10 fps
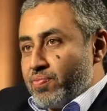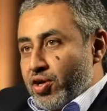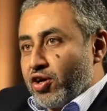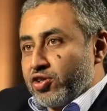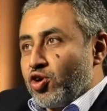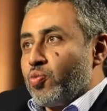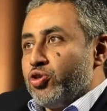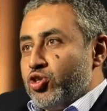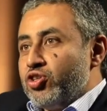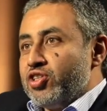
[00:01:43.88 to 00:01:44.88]
because the
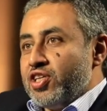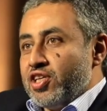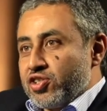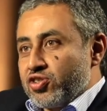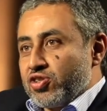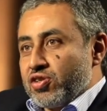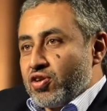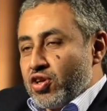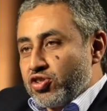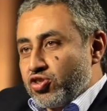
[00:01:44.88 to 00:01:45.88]
opportunity is
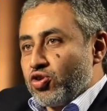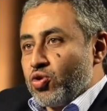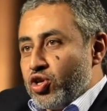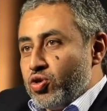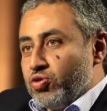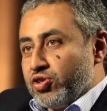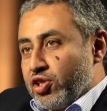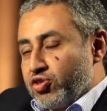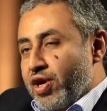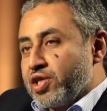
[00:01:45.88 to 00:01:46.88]
so huge.
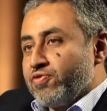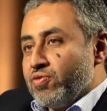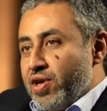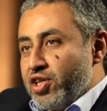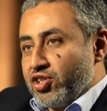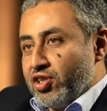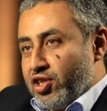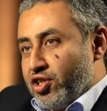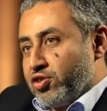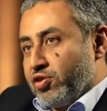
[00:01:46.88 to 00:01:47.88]
The transformation,
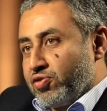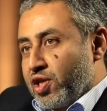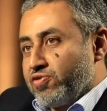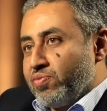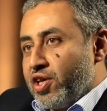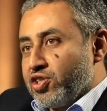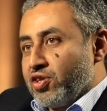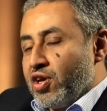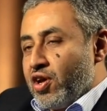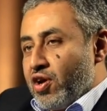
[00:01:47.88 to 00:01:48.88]
the digital
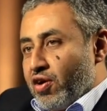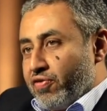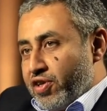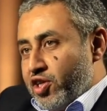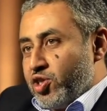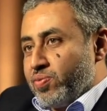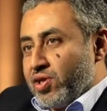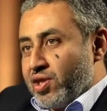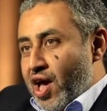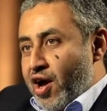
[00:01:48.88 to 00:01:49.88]
transformation of Egypt
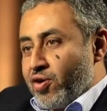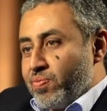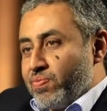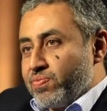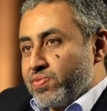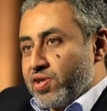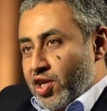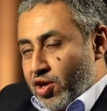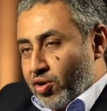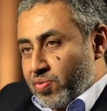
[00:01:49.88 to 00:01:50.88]
and the Arab
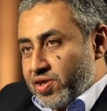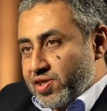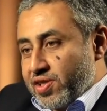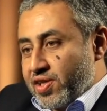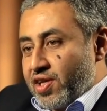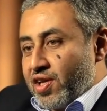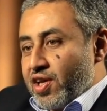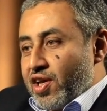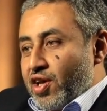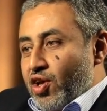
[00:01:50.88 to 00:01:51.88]
economies
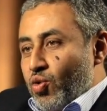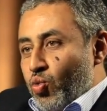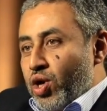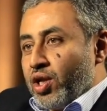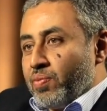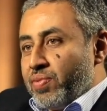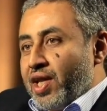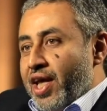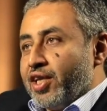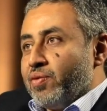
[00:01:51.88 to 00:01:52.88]
will
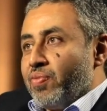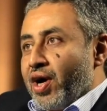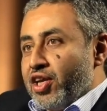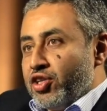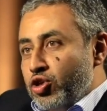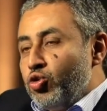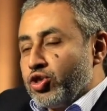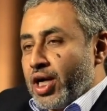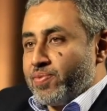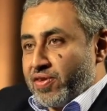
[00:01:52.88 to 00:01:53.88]
be led by new
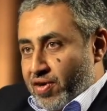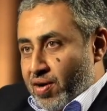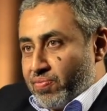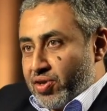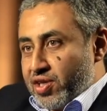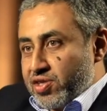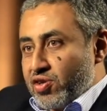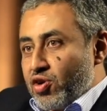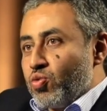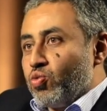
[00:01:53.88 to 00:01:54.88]
types of companies,
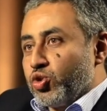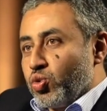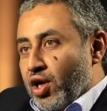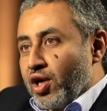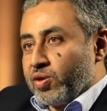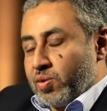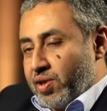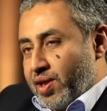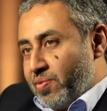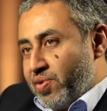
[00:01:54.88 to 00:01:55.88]
which will
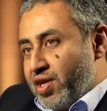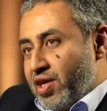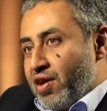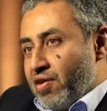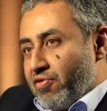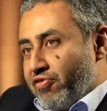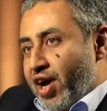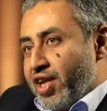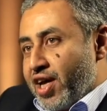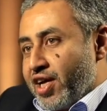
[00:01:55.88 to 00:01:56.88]
ultimately be
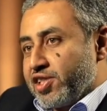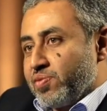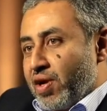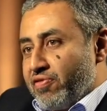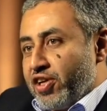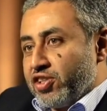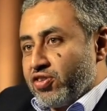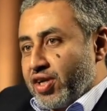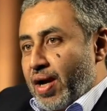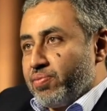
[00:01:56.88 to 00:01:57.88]
financed by
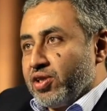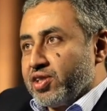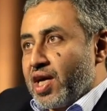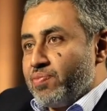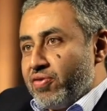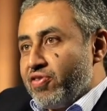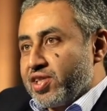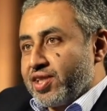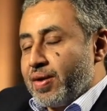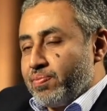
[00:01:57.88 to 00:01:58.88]
venture capital type and
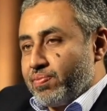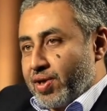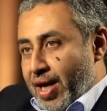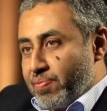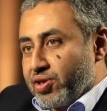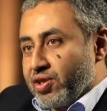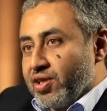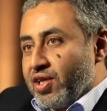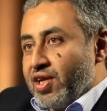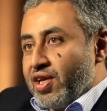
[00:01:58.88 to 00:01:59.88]
risk type capital.
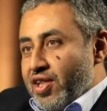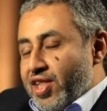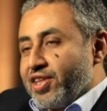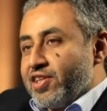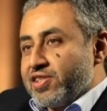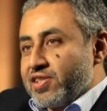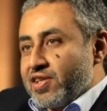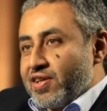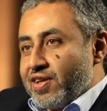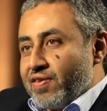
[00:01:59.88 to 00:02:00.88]
That is
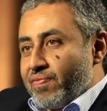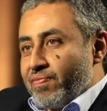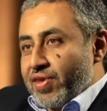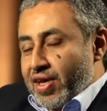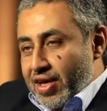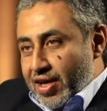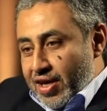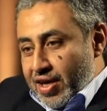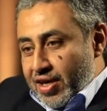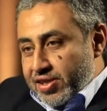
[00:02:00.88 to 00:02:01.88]

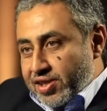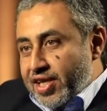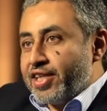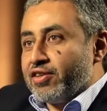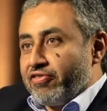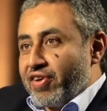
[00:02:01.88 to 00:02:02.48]
a state of